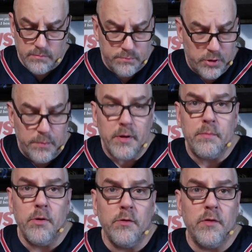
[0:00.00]
Pretty big
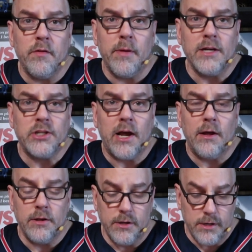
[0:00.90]
movie of my
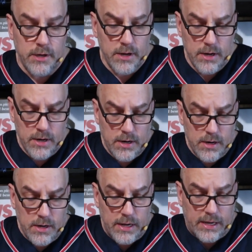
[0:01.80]
childhood.
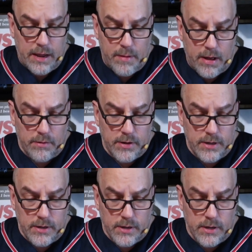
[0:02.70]
It came out
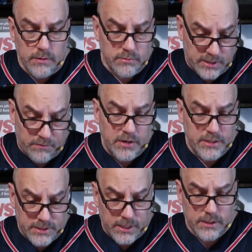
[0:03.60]
in
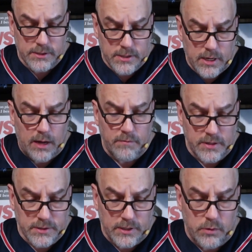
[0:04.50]
76,
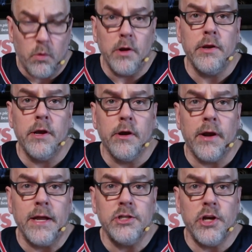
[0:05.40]
obviously, 1 year
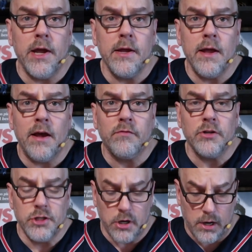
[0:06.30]
AJ after
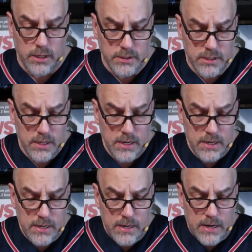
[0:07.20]
Jaws.
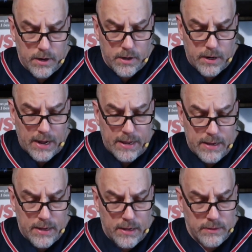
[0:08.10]

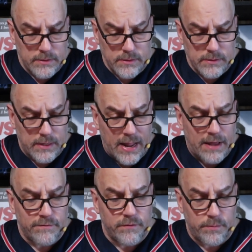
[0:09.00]
I
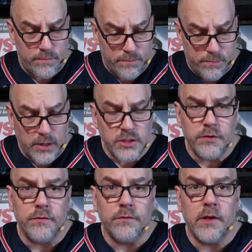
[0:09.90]
have a bunch
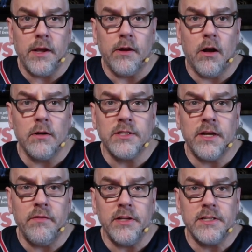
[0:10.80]
of King Kong
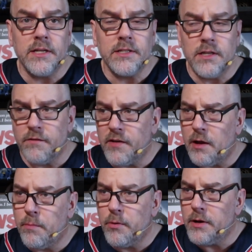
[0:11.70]
76 stuff, and I'll
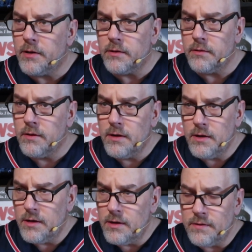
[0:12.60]
bring
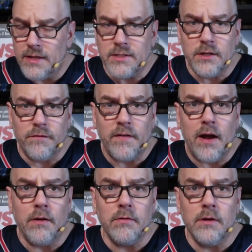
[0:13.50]
that stuff
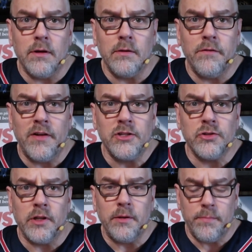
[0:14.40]
out eventually.